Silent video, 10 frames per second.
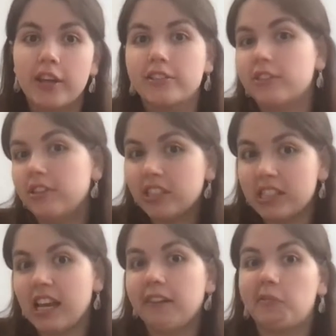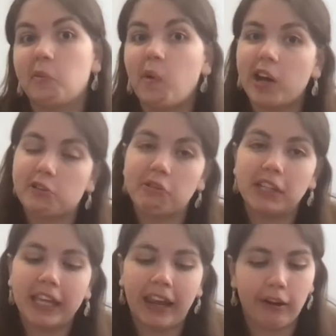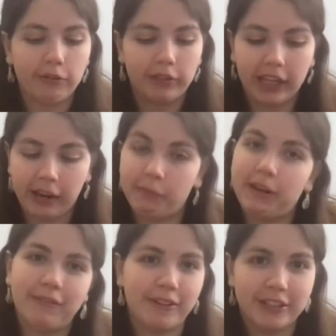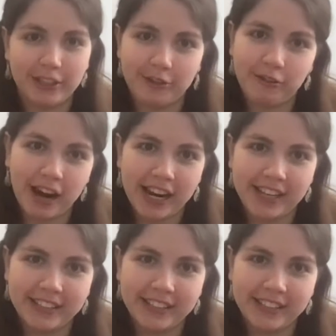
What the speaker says: So you just have to watch really carefully and wait for it to dry.